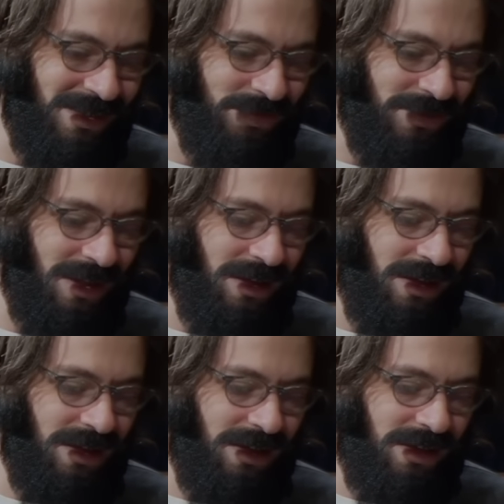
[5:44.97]
Yeah.
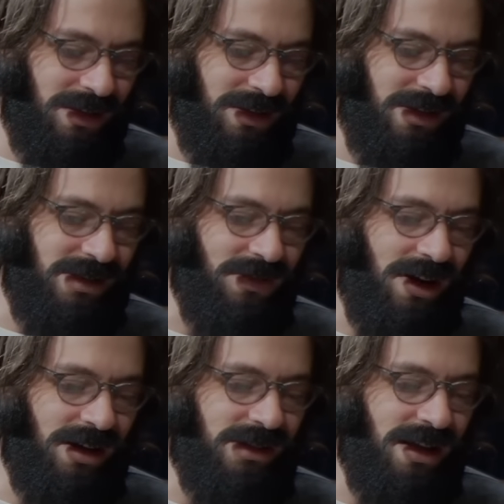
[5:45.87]
This is a
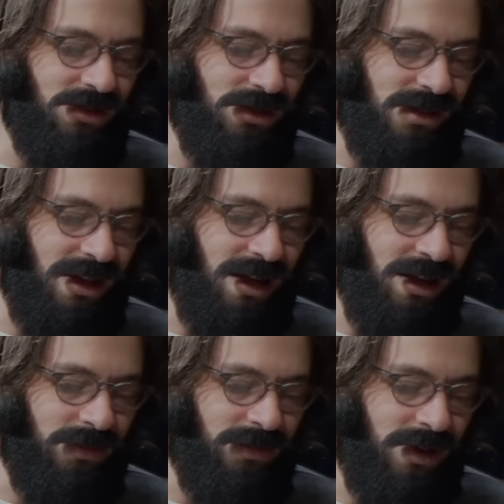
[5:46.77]
very dangerous
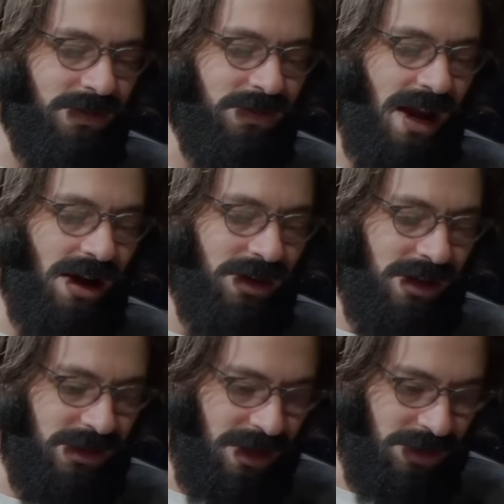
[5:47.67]
game.
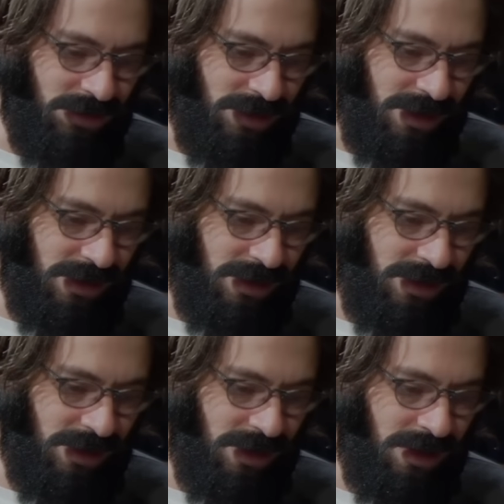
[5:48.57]
Very dangerous.
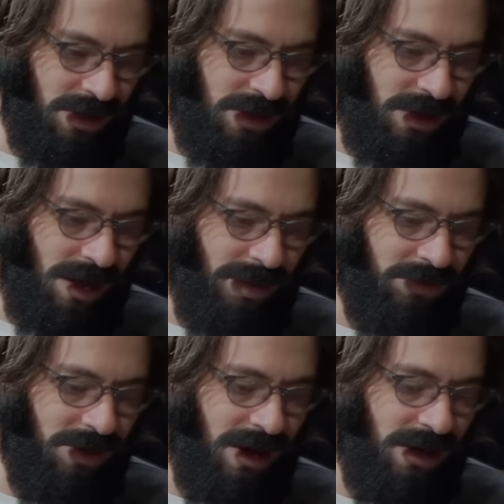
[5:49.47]
Mm-hmm. I'm
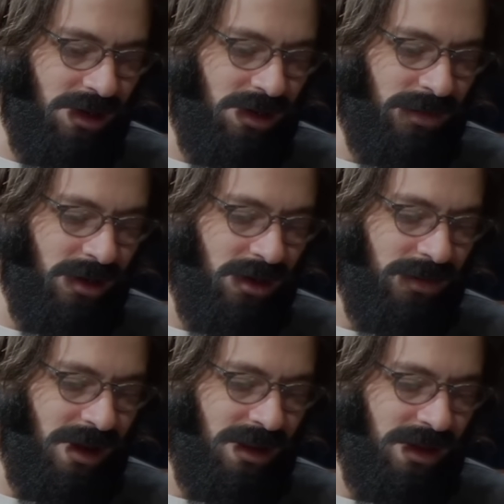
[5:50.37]
afraid a homeowner
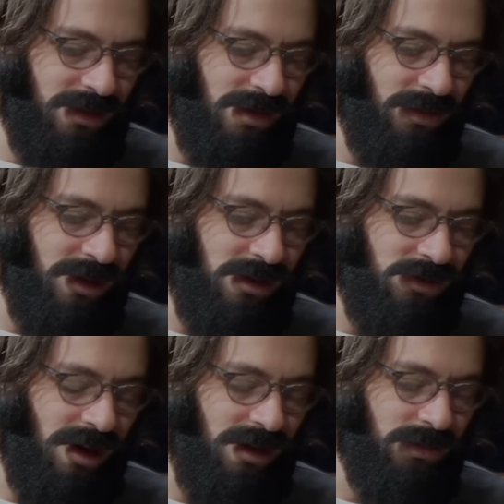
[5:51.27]
may think someone is
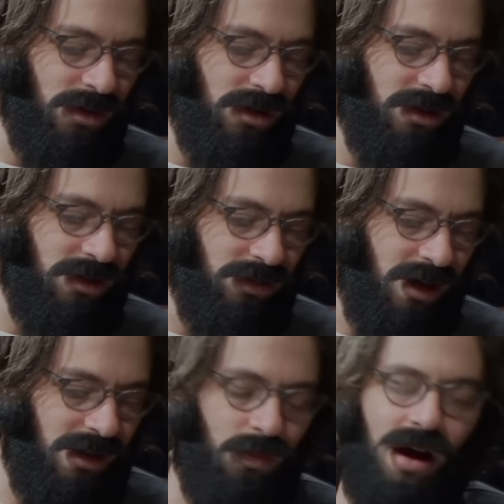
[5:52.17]
trying to
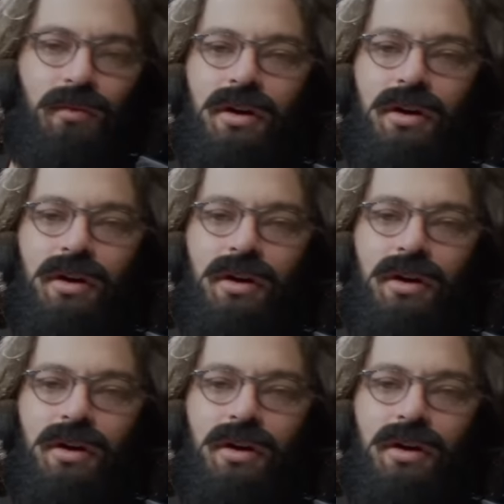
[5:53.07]
burglarize. Why?